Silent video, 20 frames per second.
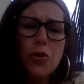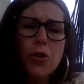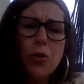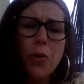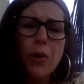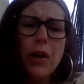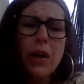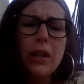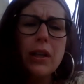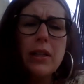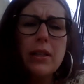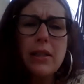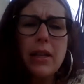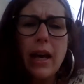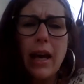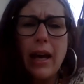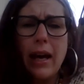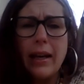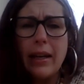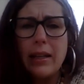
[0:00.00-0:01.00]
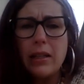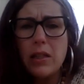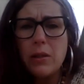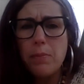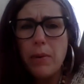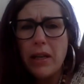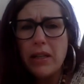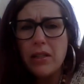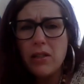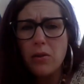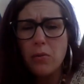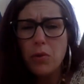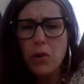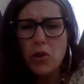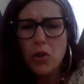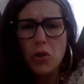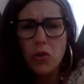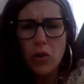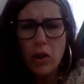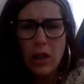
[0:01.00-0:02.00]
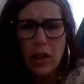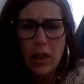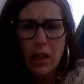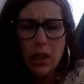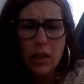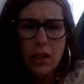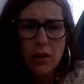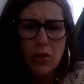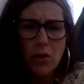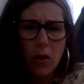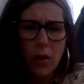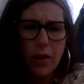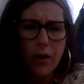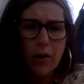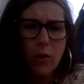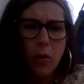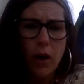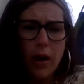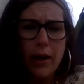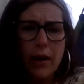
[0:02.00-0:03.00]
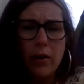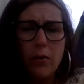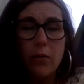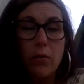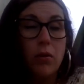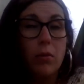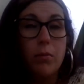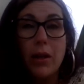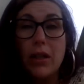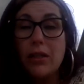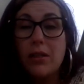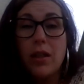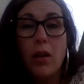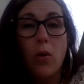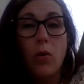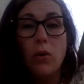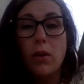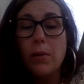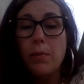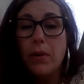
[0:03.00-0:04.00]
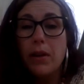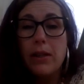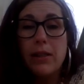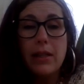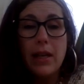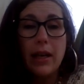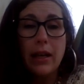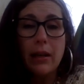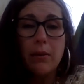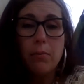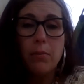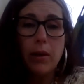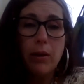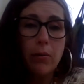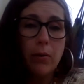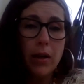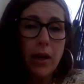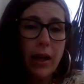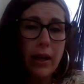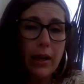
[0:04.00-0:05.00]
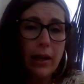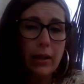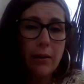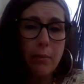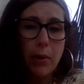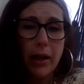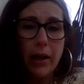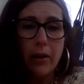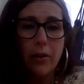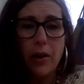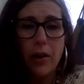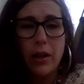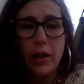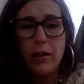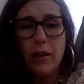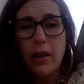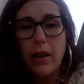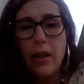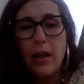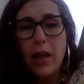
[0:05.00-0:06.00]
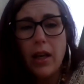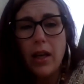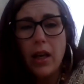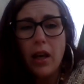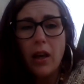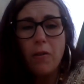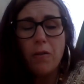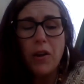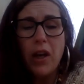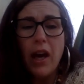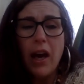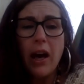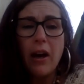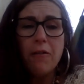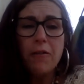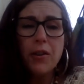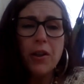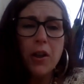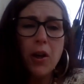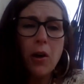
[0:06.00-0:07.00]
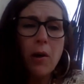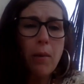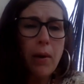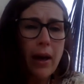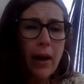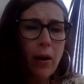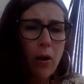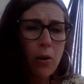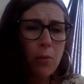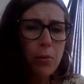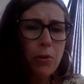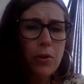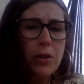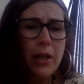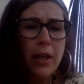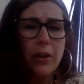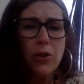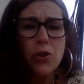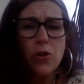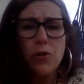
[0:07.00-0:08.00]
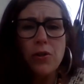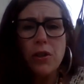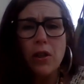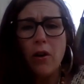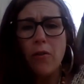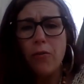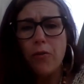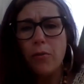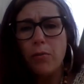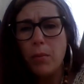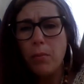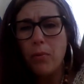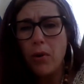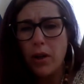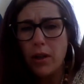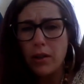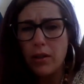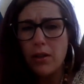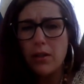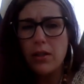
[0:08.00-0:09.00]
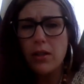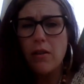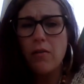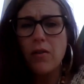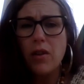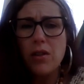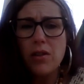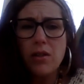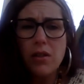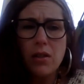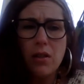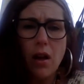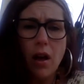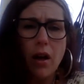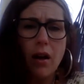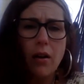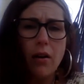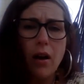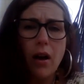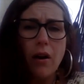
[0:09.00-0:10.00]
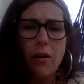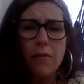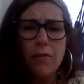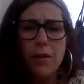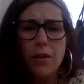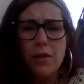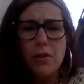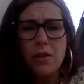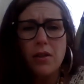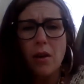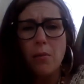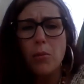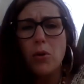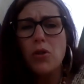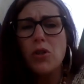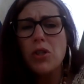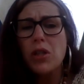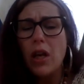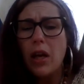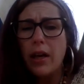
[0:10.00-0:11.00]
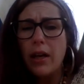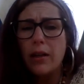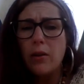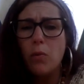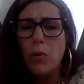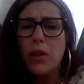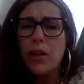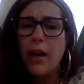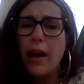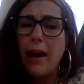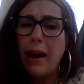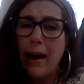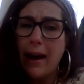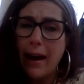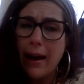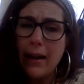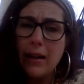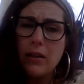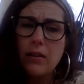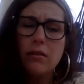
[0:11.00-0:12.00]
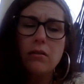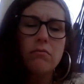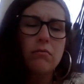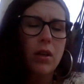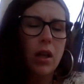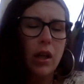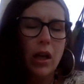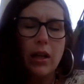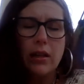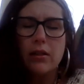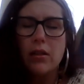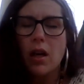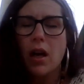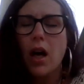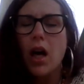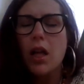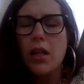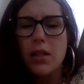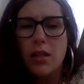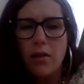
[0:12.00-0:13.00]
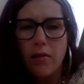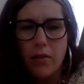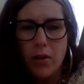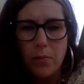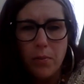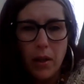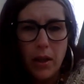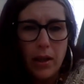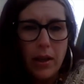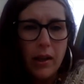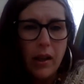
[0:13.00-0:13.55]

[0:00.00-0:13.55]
During an attack, it's best to retreat in a dark, quiet room. That's the only place I can be when I get a migraine. If you have to go out, protect yourself from the brightness of the summer sun with a hat. Got tons of them.